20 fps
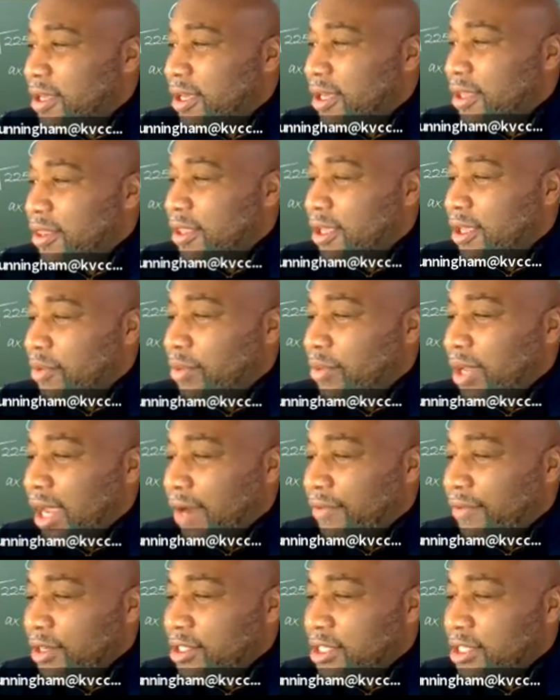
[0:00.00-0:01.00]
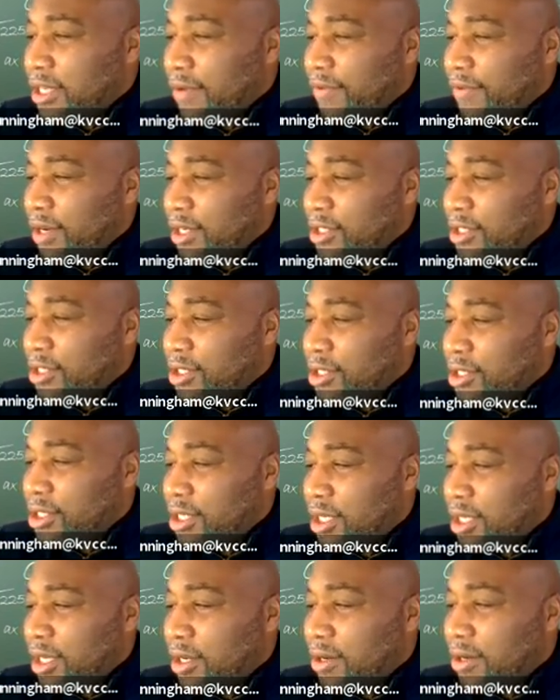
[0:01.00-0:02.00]
And then we have our 7 inches
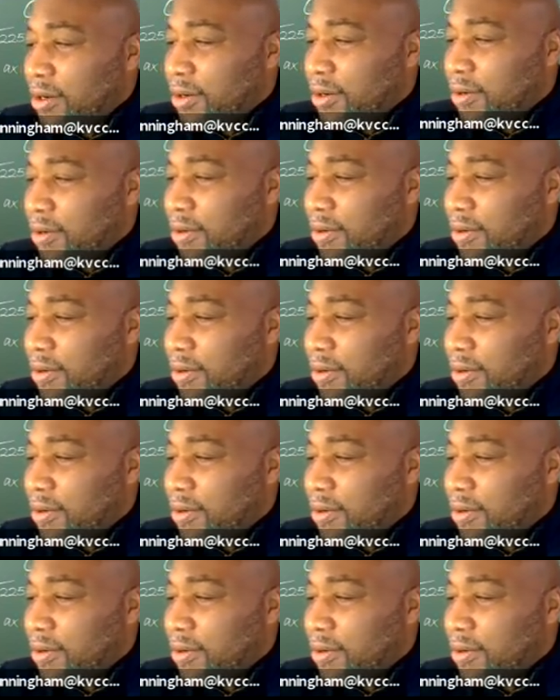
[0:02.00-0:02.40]
here.